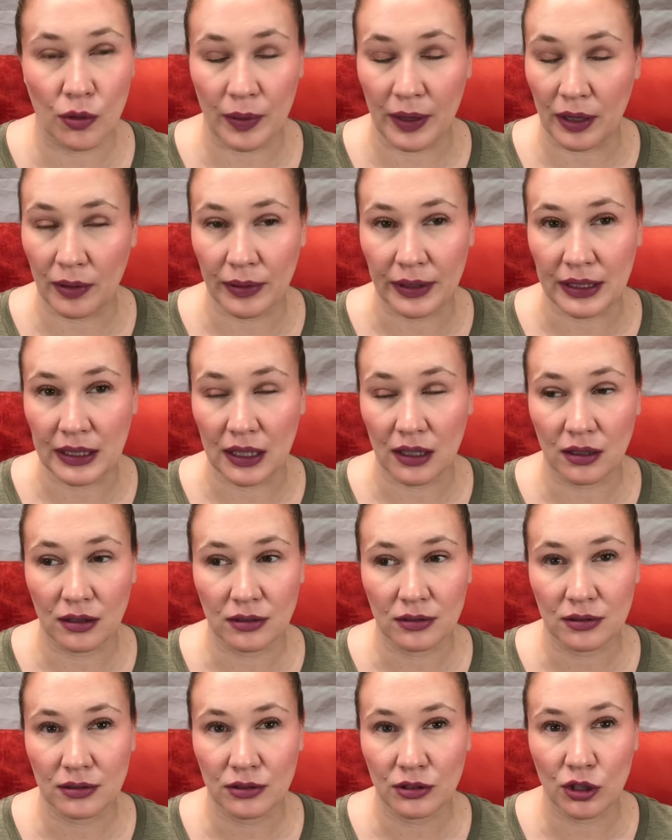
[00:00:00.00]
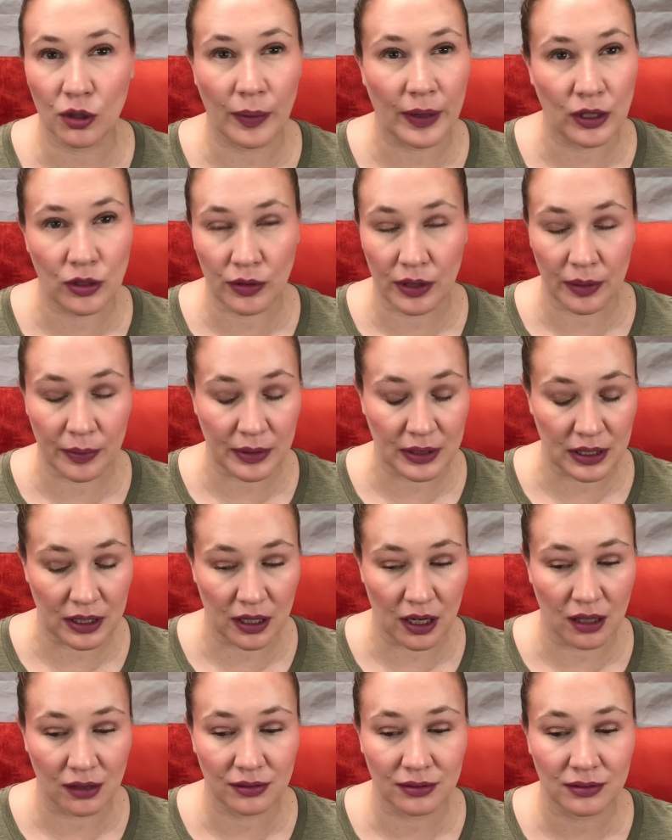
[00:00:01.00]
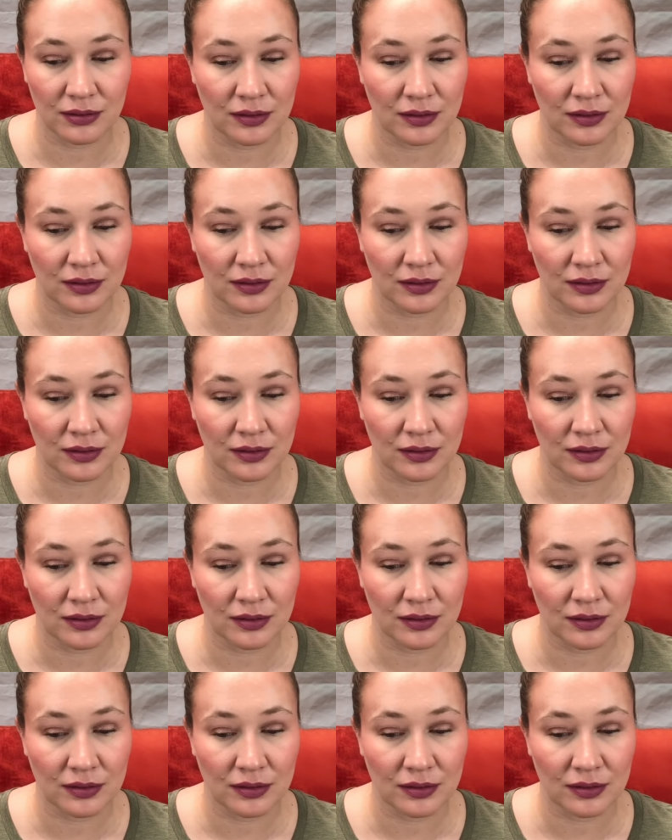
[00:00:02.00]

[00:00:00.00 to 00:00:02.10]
pay retail. Don't pay 20% off.